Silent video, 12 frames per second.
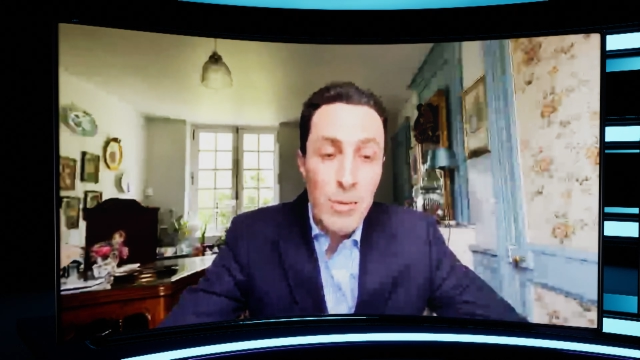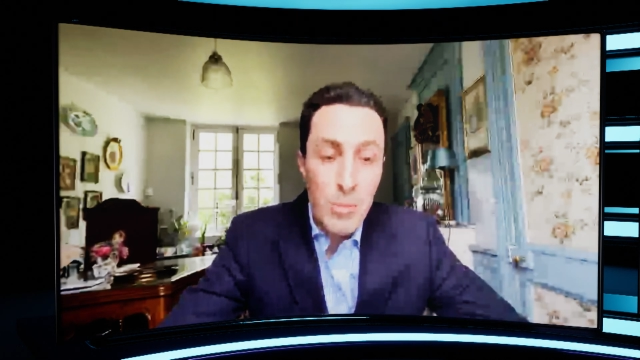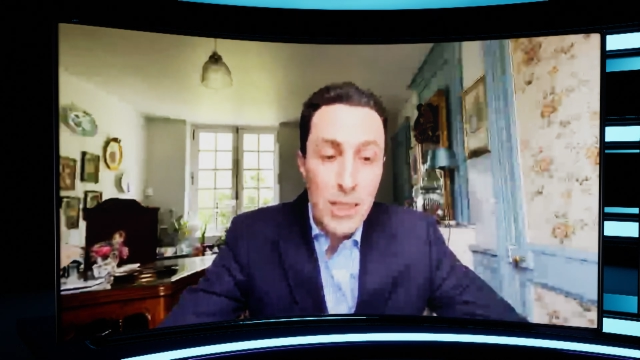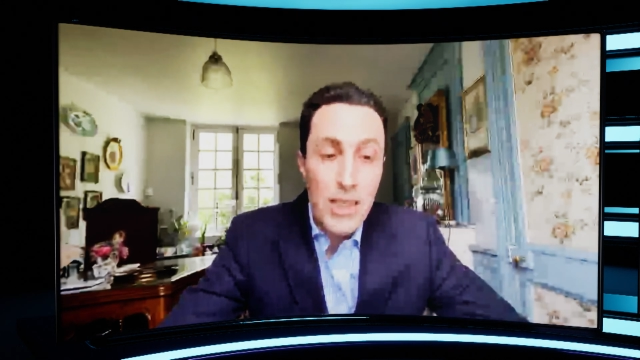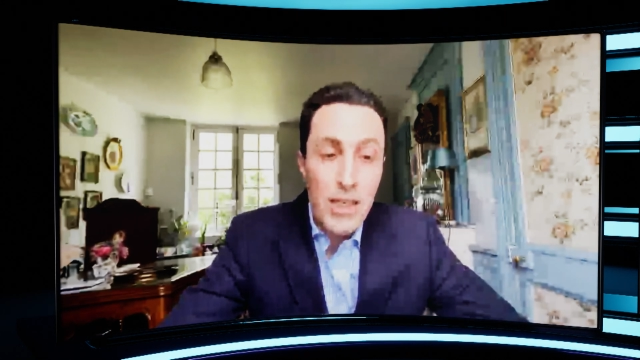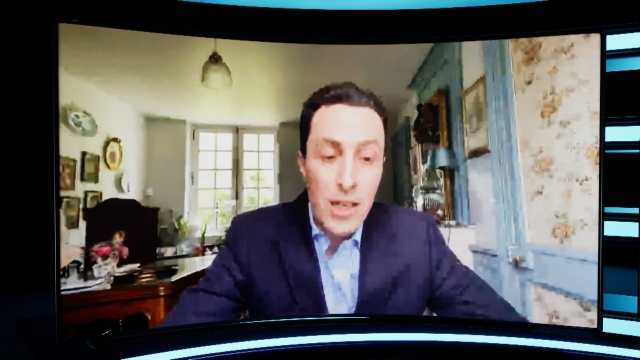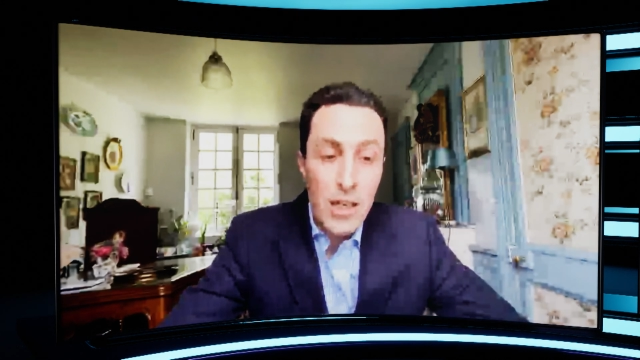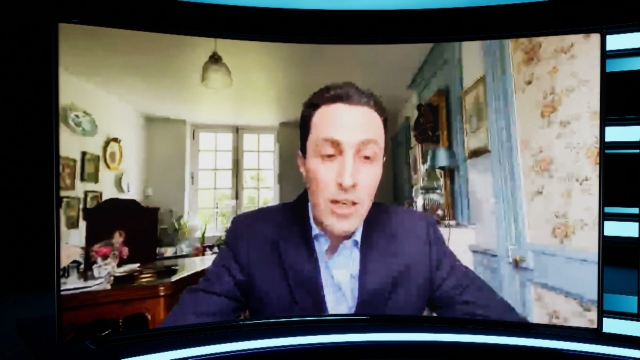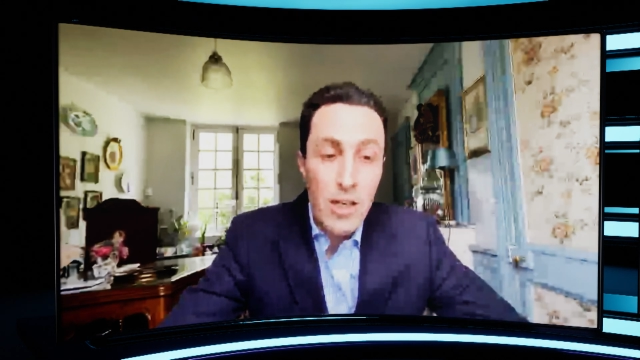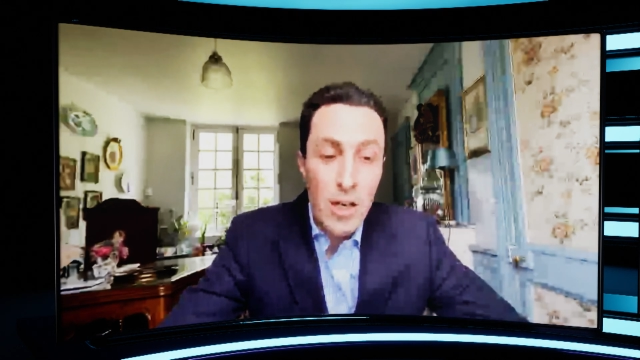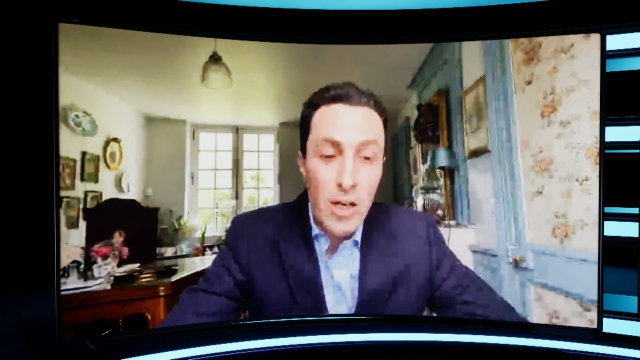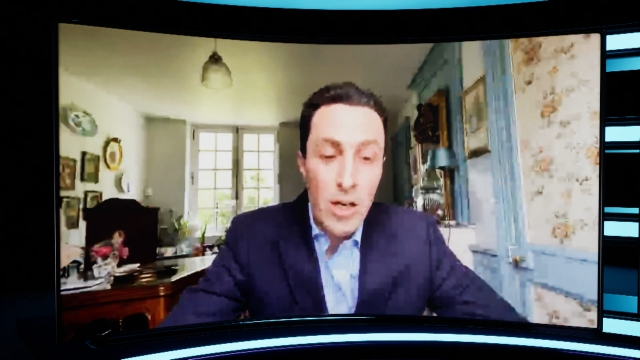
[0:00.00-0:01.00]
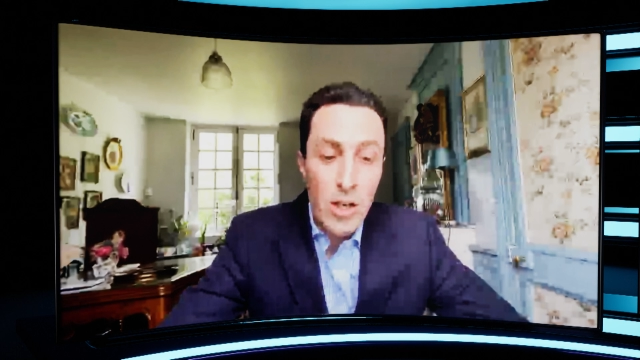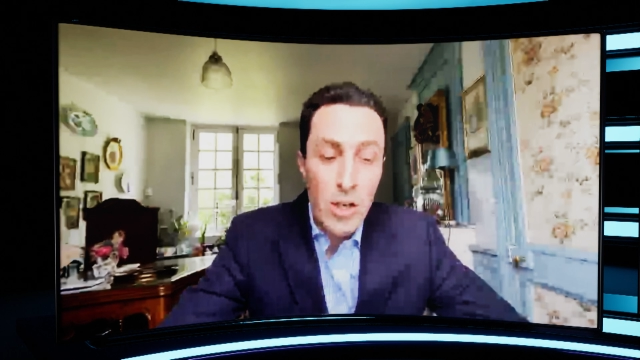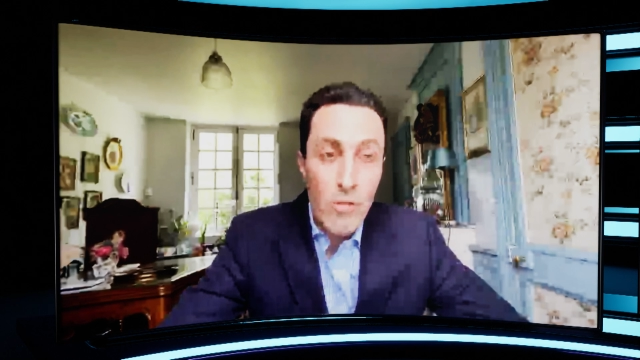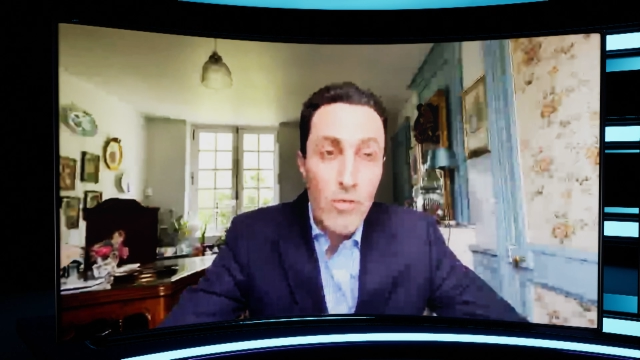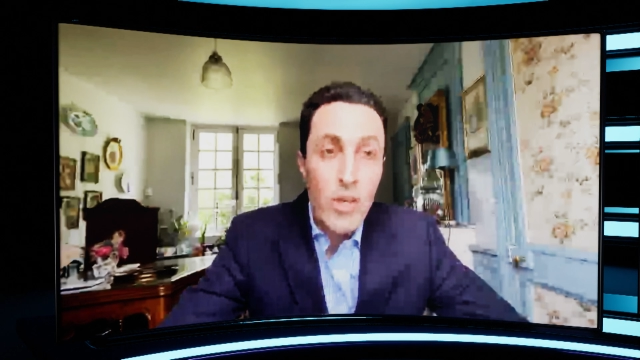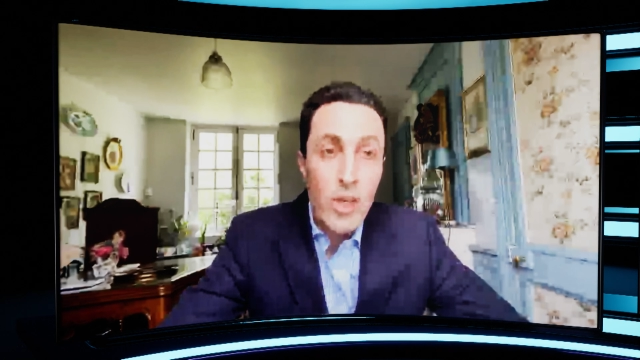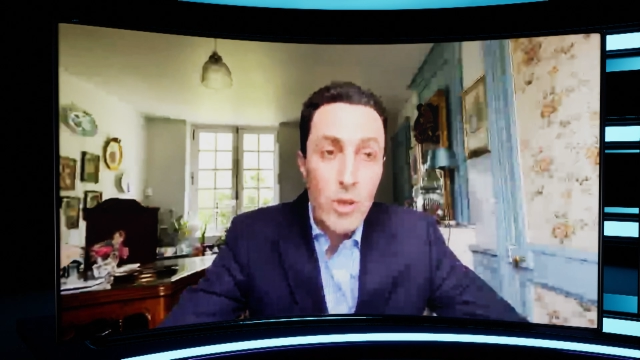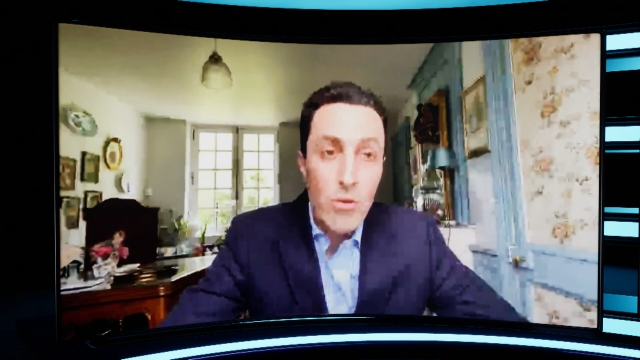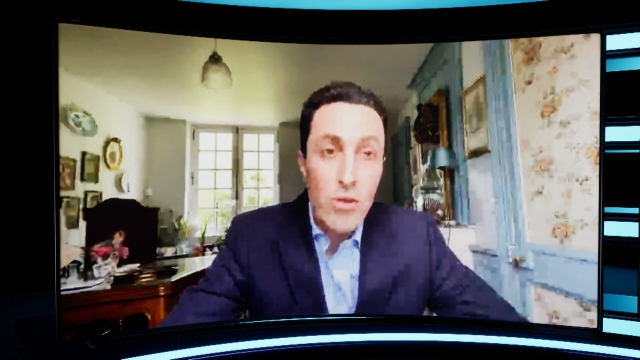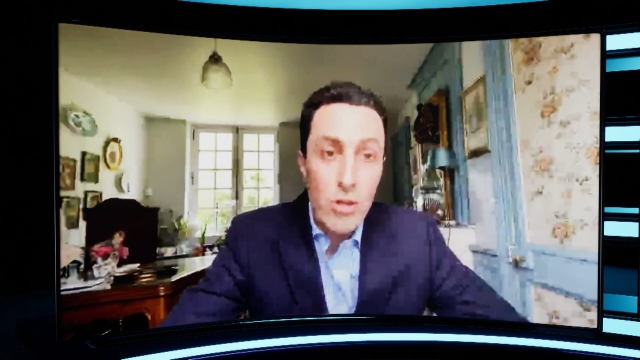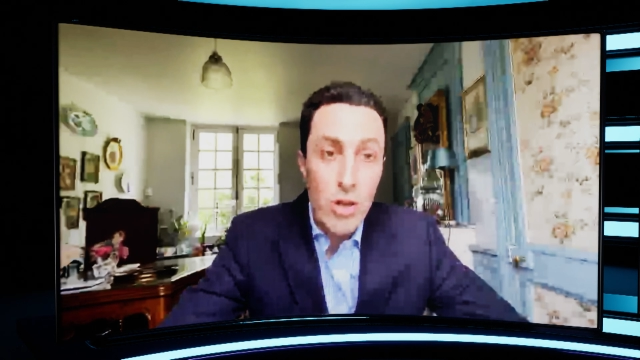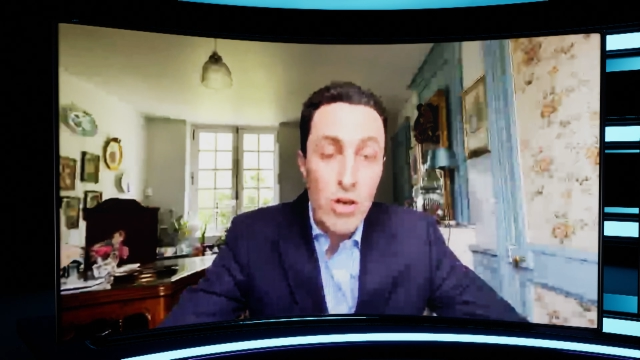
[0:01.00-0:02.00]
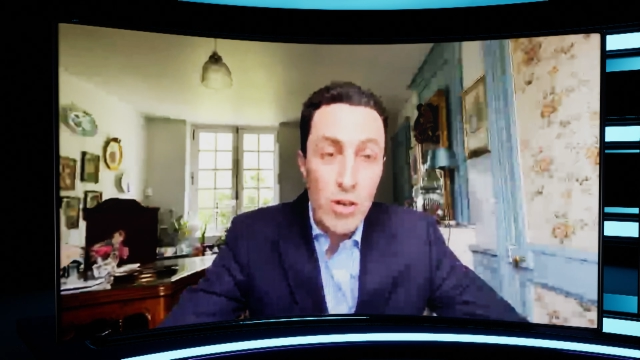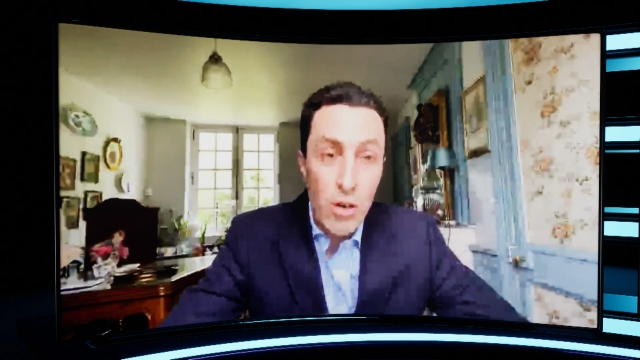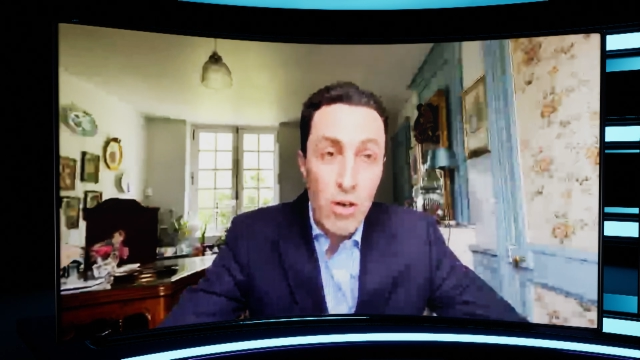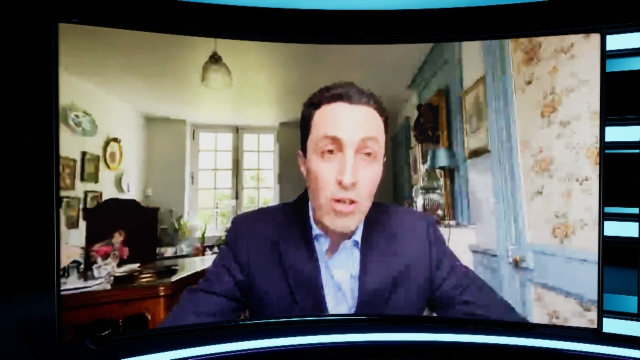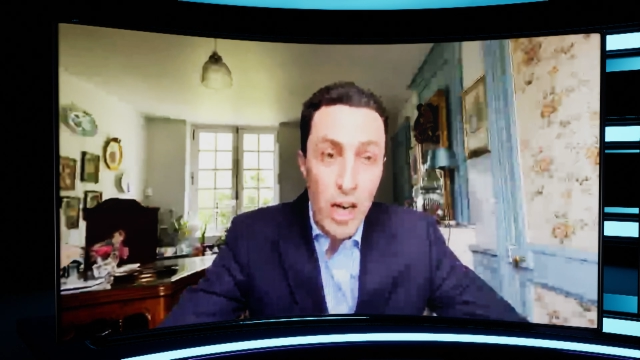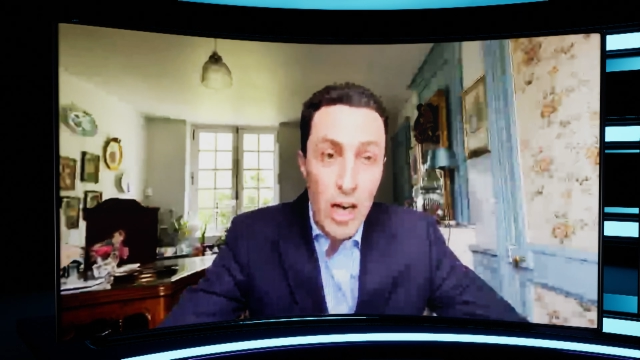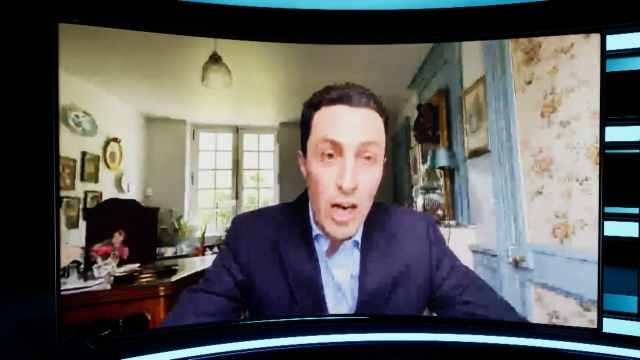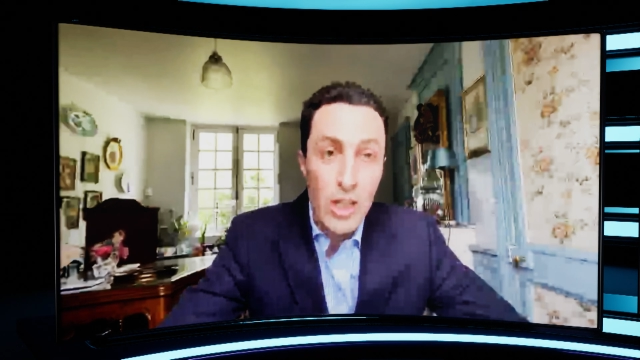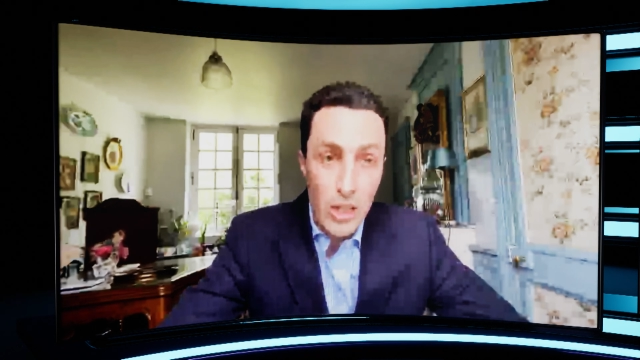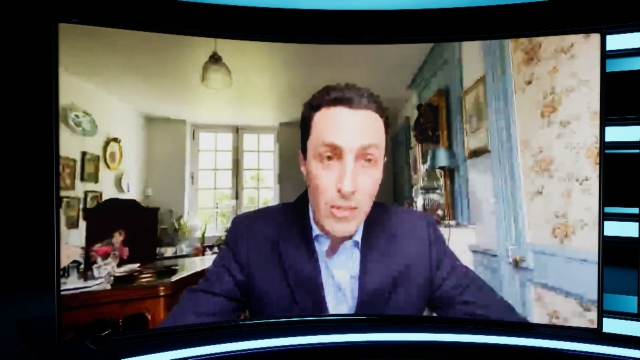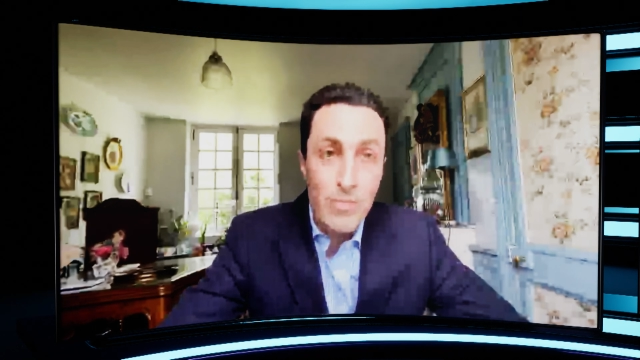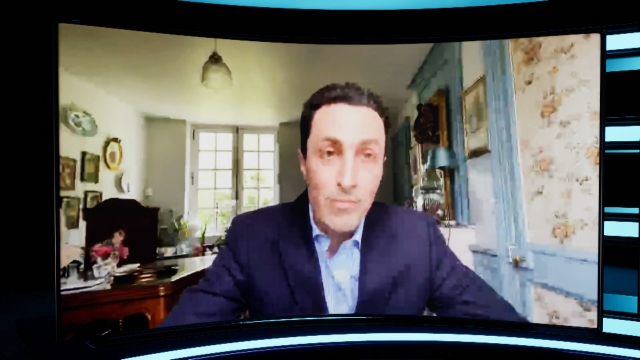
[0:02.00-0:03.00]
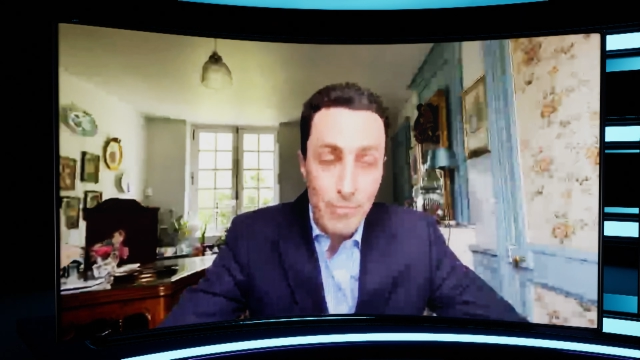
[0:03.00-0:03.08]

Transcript: been a tough issue on cash.